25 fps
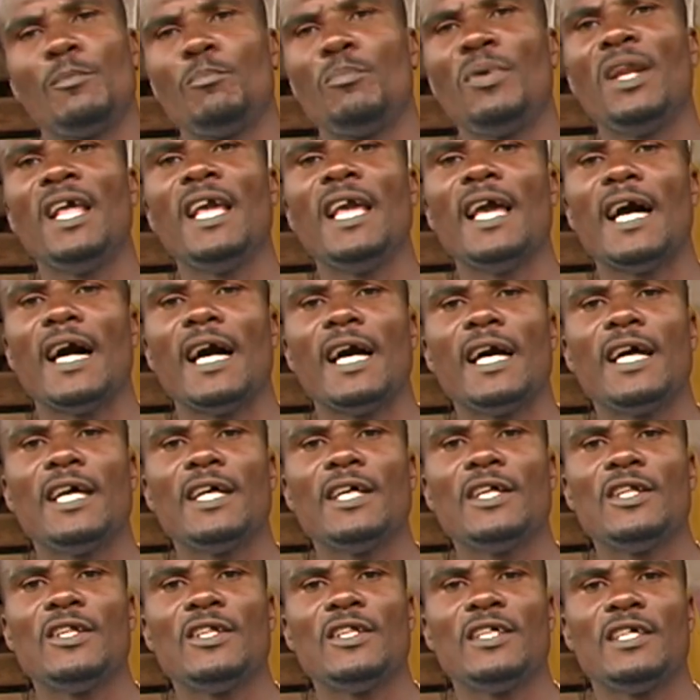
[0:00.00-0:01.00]
player.
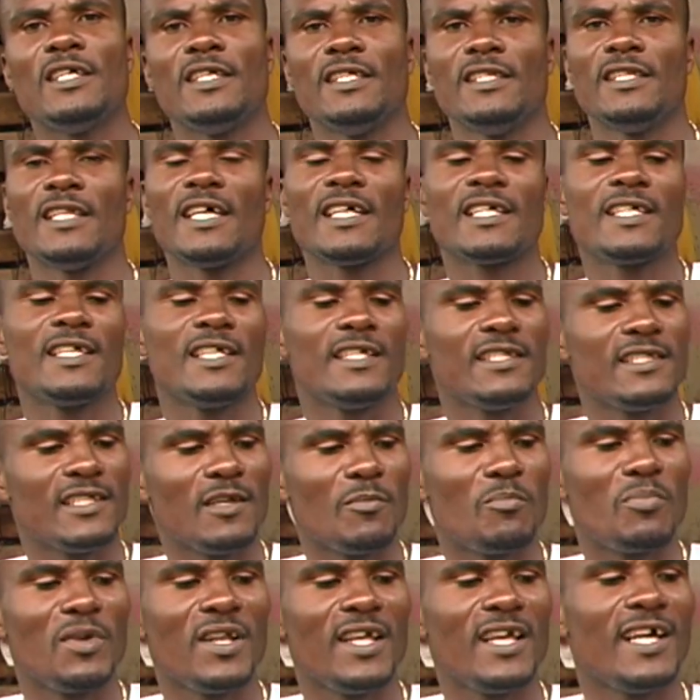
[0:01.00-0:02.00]
In that case, the
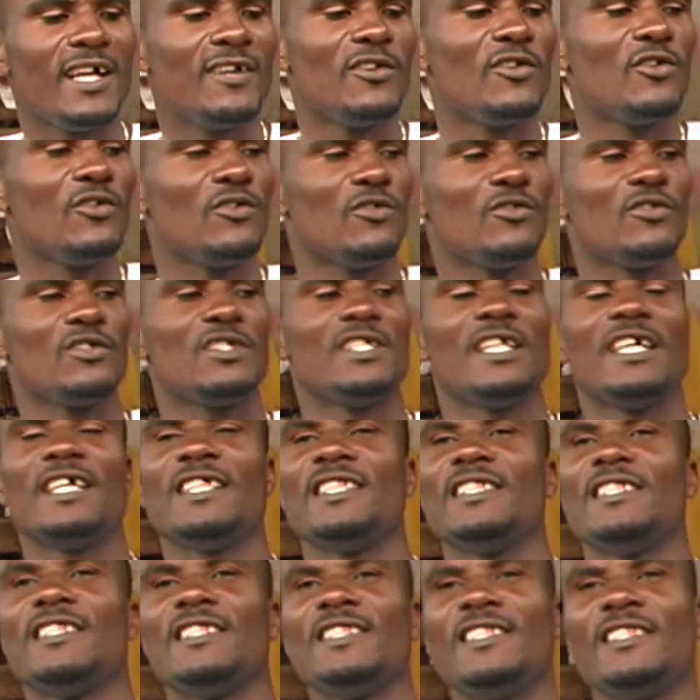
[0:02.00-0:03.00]
player knows that
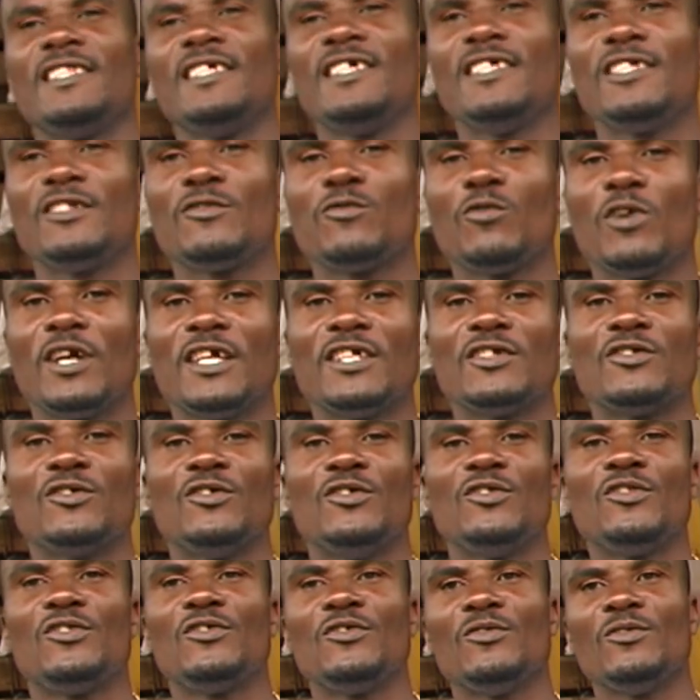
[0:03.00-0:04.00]
this is where he's
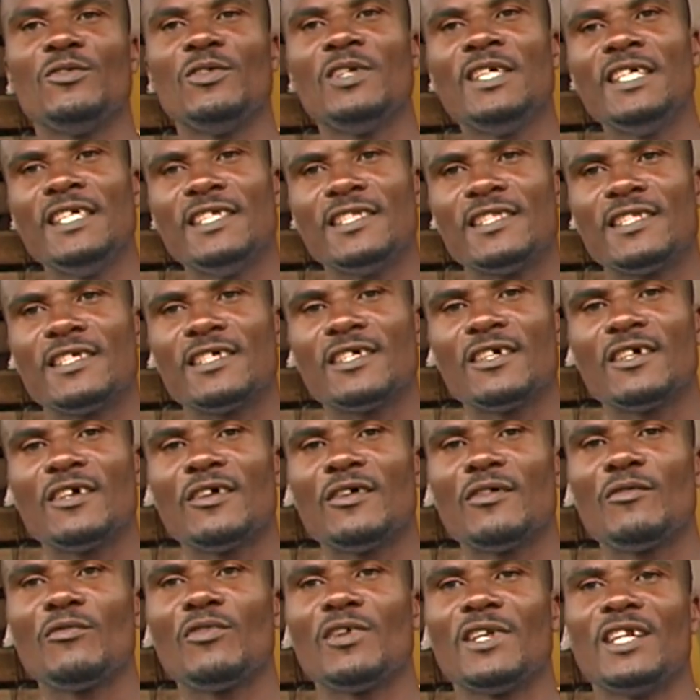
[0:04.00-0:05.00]
going to hit
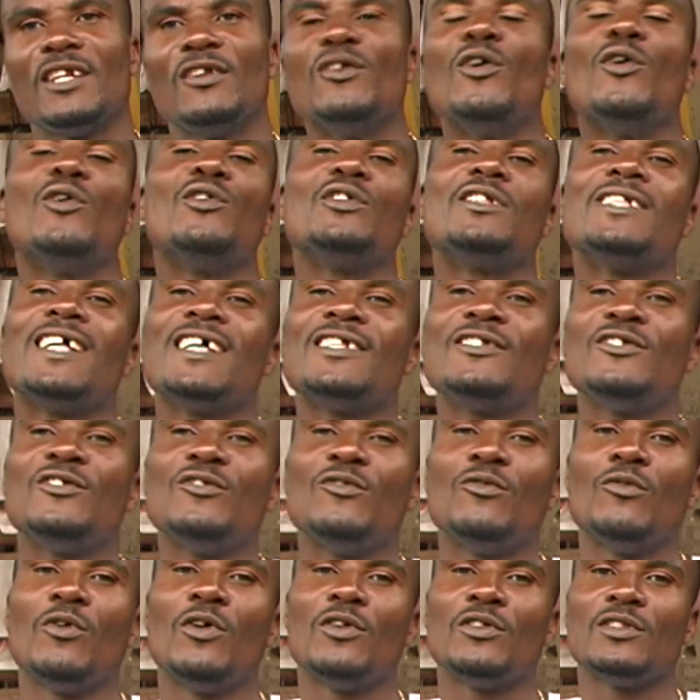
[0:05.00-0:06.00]
for the notes that he
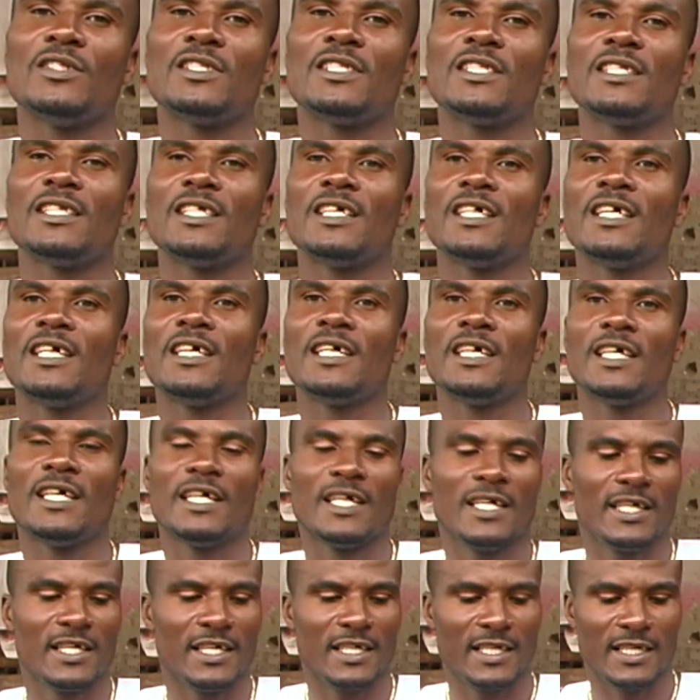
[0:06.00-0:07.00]
wants.
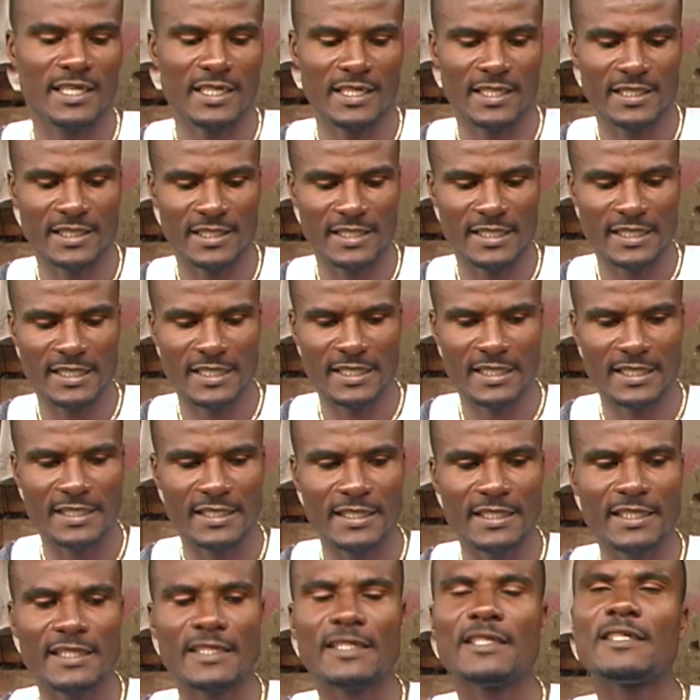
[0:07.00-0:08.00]
And
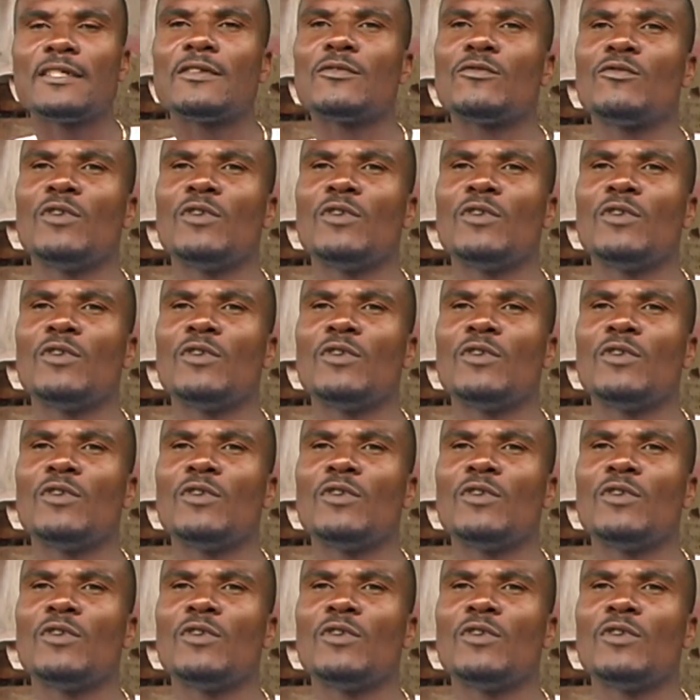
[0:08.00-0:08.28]
this is